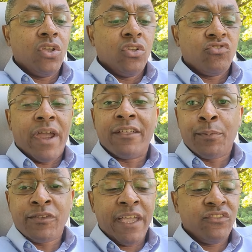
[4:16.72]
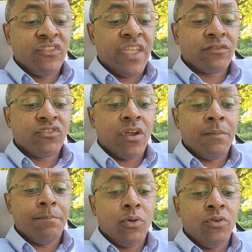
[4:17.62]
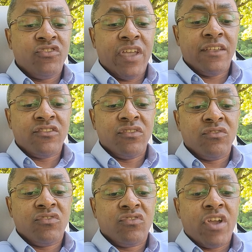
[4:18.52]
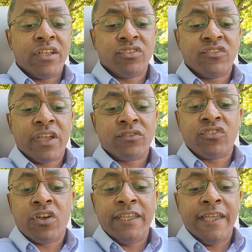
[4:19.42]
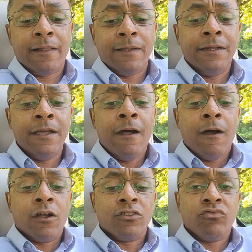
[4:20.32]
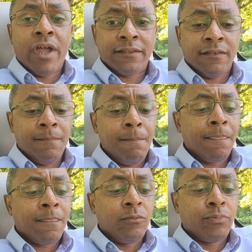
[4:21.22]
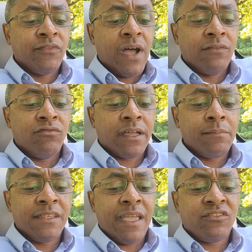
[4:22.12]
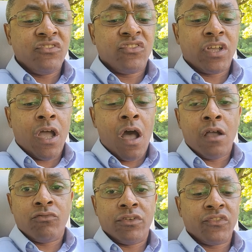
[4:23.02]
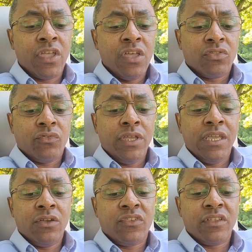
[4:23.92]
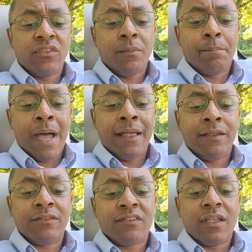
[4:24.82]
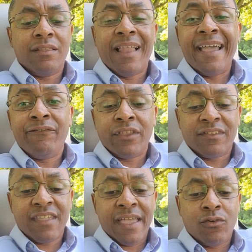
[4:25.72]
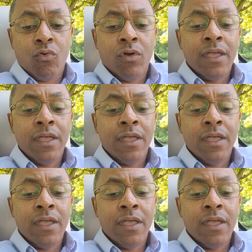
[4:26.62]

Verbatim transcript: Transportation Secretary Buttigieg and Treasury Secretary Yellen are directed to provide recommendations to Congress three years into the pilot's life cycle,